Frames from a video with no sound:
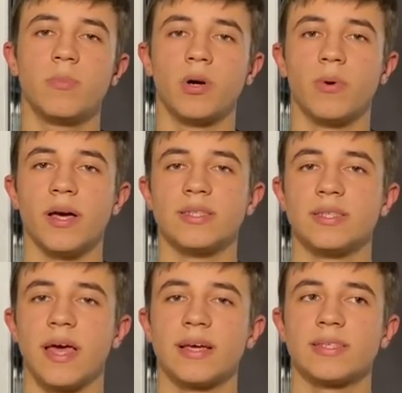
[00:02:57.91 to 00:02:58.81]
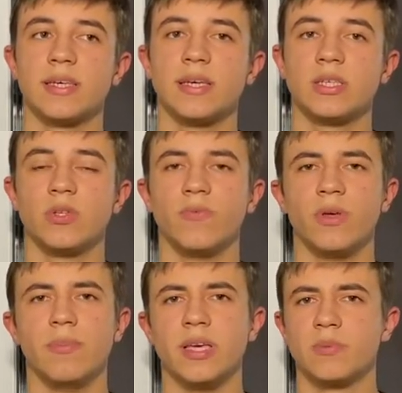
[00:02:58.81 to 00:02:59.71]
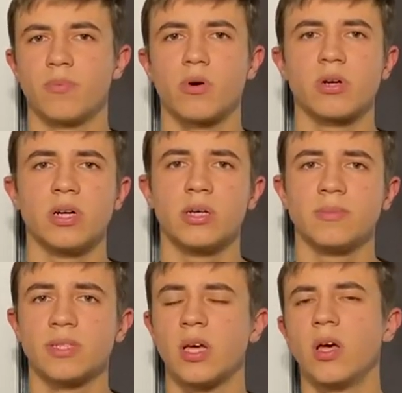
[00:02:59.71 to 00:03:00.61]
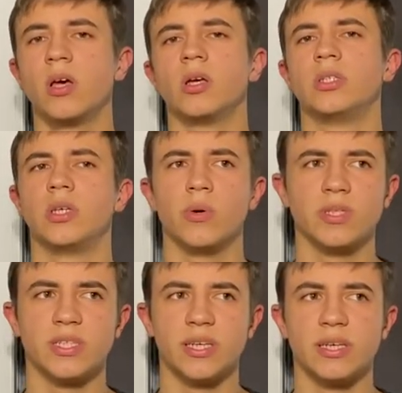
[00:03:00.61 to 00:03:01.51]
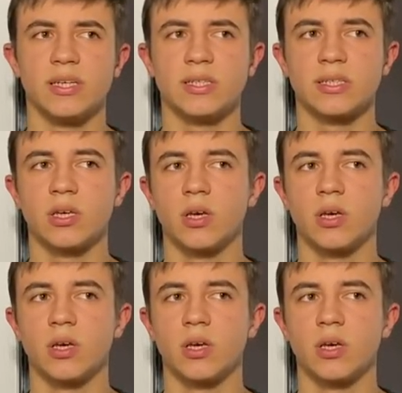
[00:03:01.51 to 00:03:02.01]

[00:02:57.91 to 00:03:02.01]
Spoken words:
provides access to fee-based programs, services,